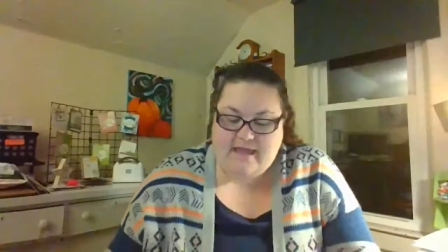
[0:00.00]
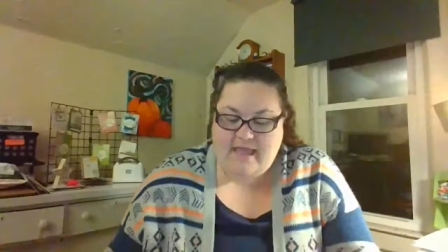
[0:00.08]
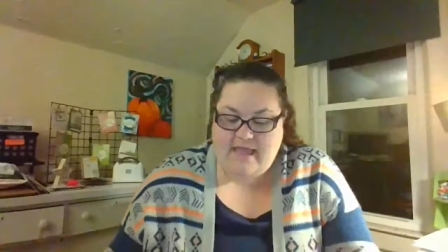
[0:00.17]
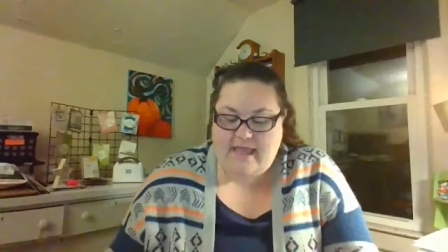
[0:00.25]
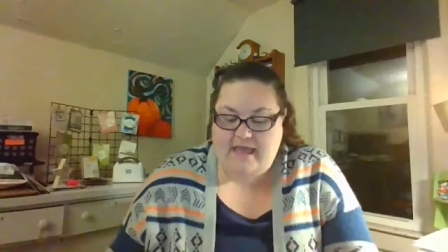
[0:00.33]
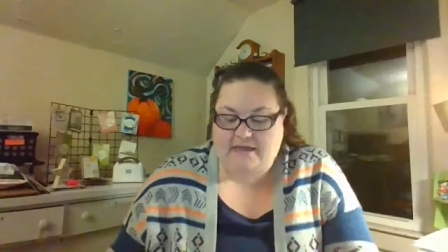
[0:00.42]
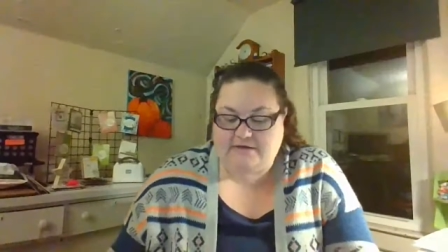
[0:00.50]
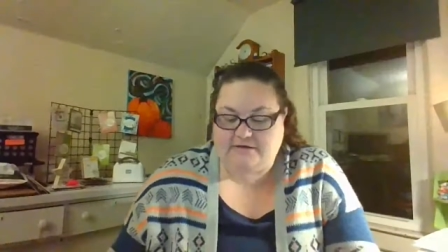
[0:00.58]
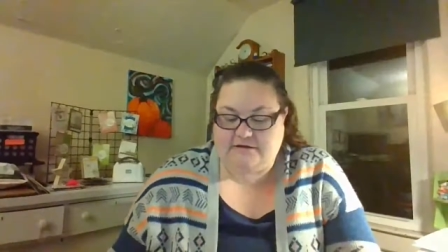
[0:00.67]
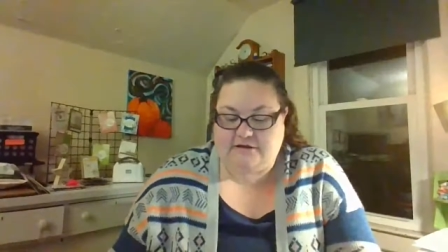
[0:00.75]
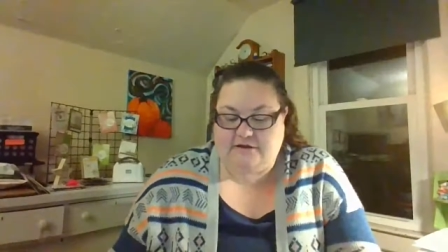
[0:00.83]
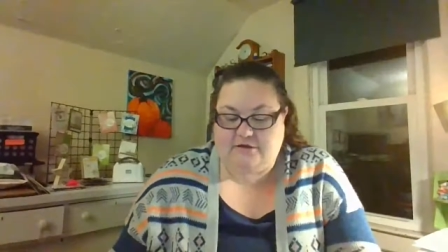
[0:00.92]

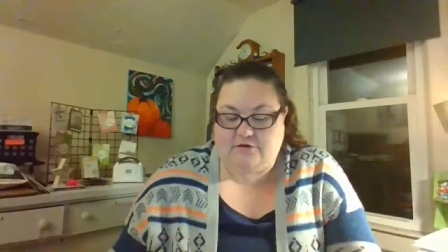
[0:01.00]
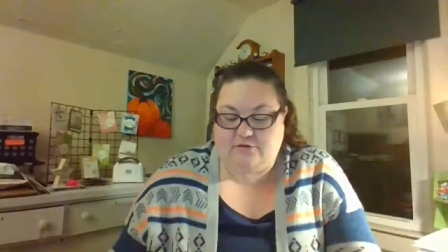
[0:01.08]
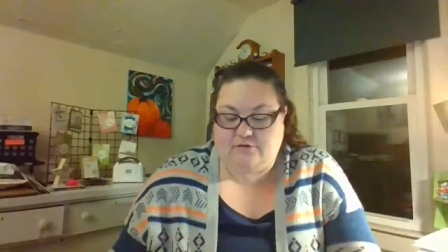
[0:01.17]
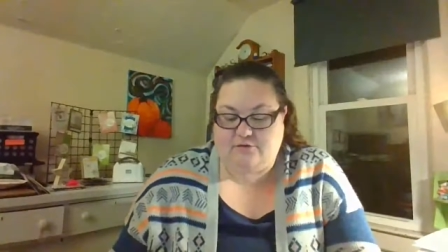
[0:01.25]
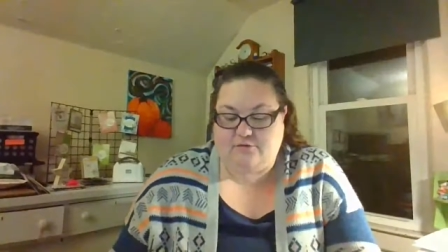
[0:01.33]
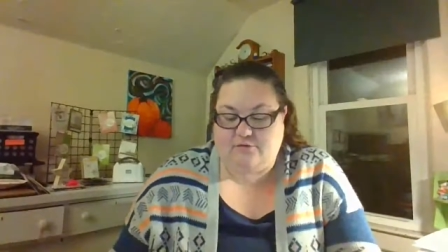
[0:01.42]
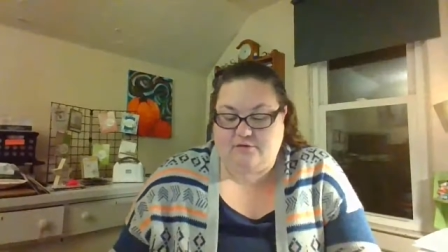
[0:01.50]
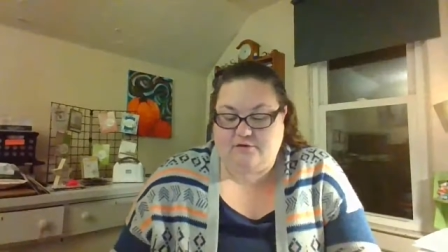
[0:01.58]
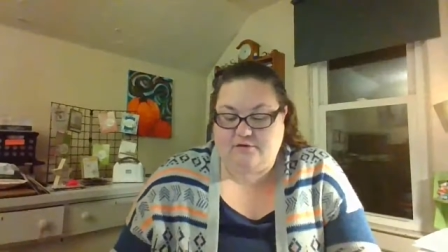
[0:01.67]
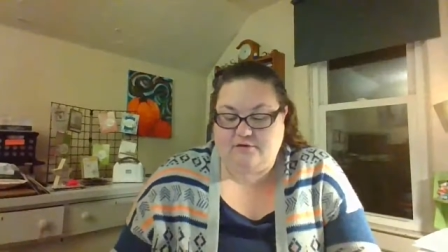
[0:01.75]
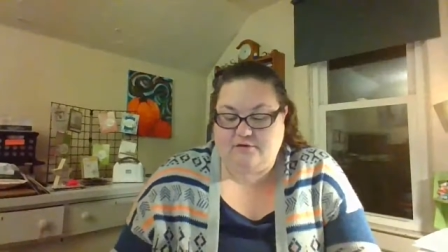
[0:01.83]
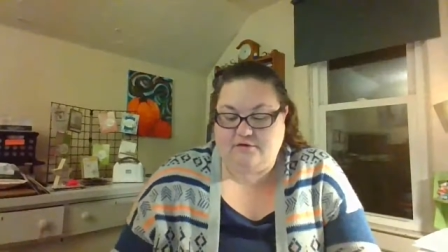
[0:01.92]
And you
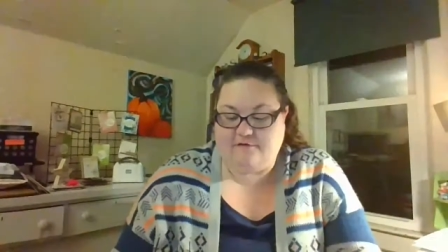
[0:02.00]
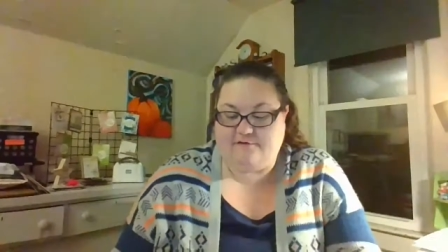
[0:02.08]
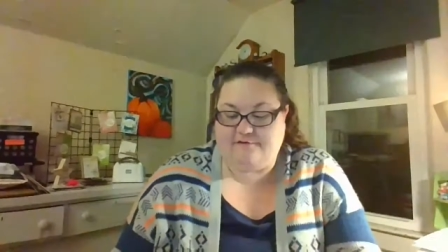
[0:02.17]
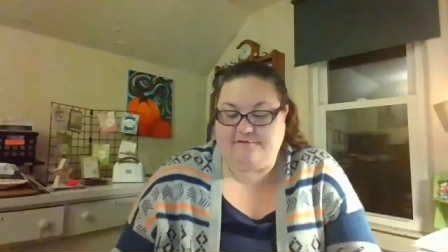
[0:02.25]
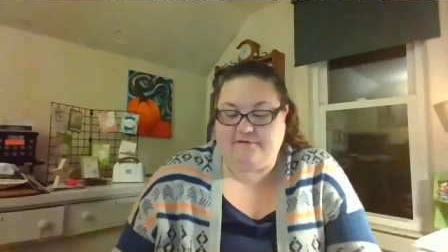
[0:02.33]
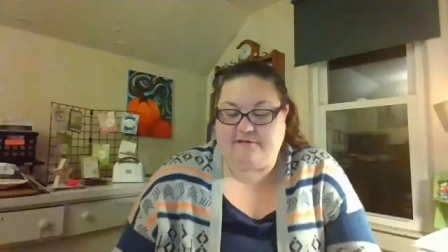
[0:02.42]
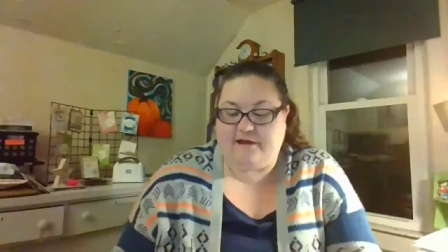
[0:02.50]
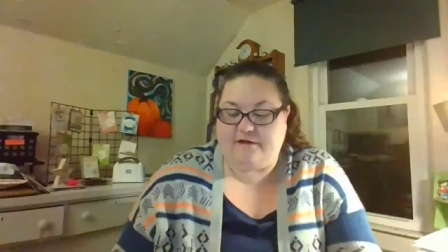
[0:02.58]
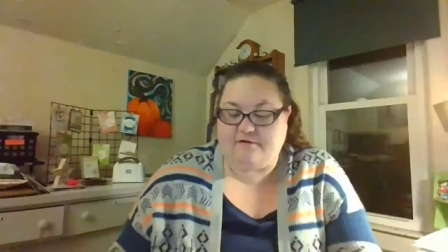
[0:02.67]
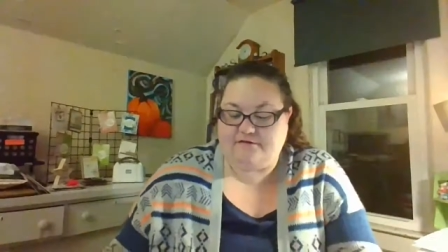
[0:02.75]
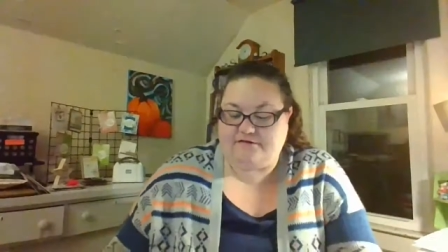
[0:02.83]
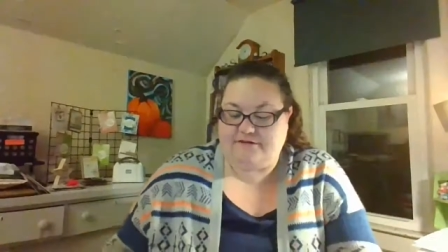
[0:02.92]
fill
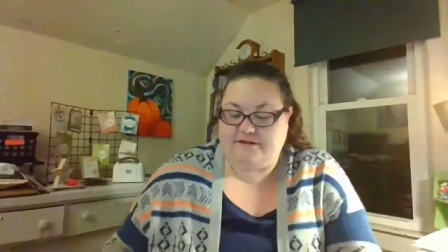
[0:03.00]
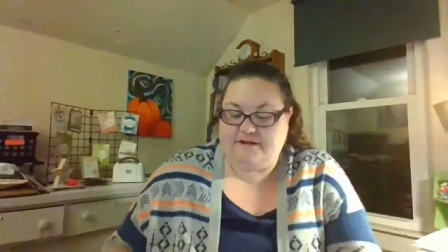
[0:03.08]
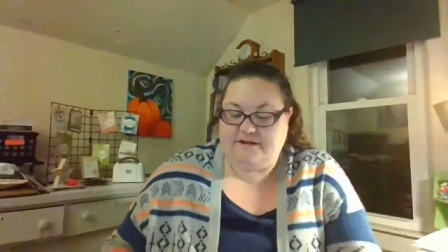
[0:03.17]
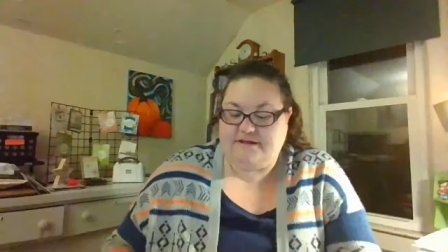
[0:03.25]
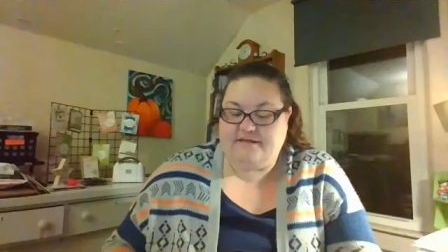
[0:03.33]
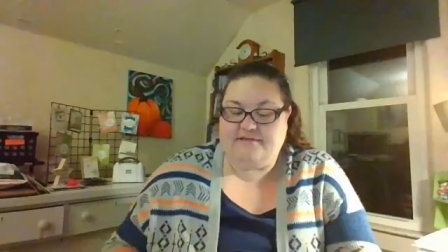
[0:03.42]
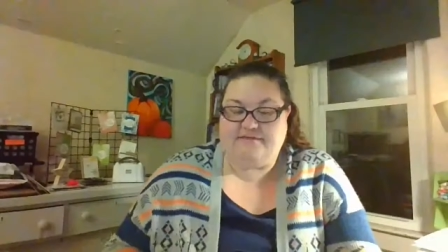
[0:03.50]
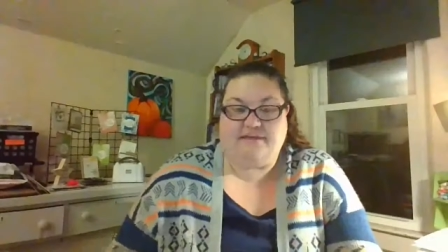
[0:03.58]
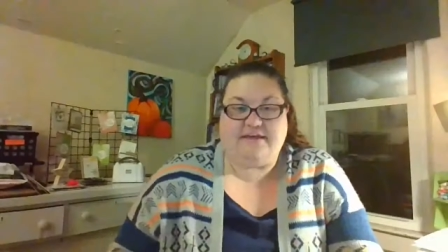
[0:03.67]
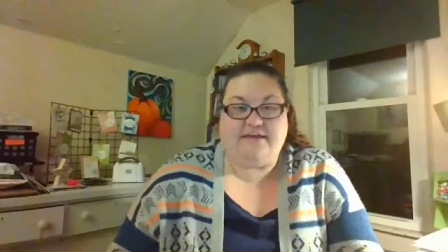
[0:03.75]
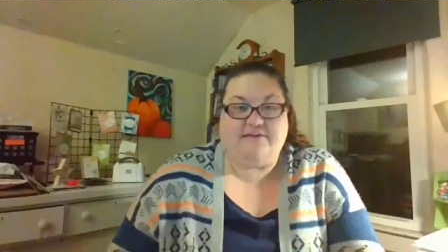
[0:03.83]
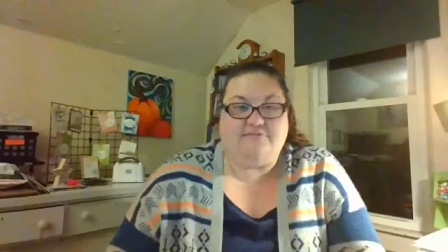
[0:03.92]
out
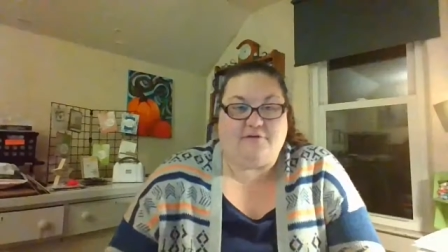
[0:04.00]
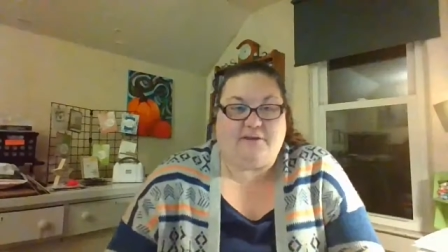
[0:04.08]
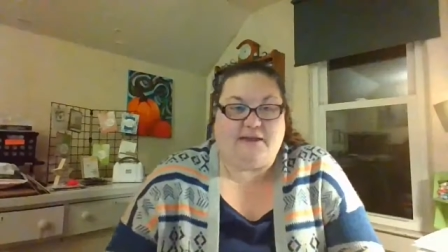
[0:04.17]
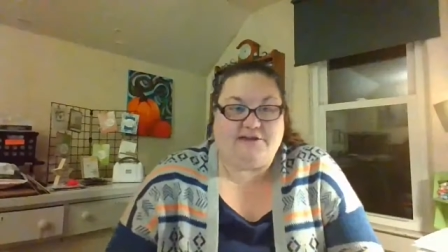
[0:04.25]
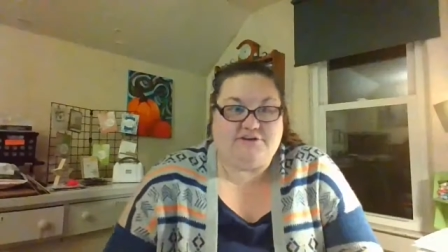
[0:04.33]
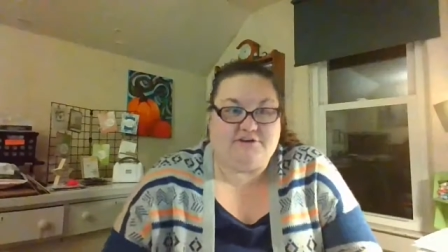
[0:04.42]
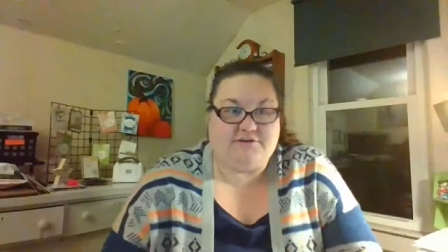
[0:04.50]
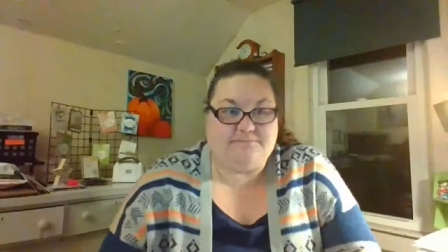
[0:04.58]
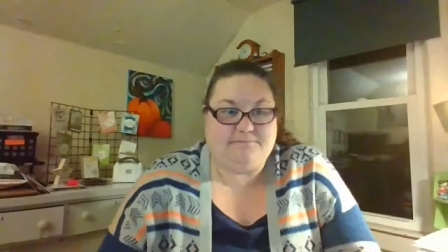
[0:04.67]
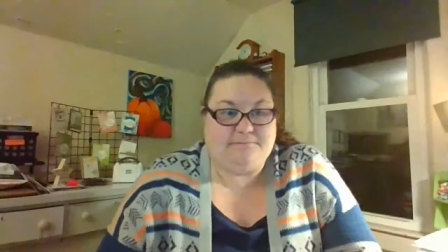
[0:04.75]
the information,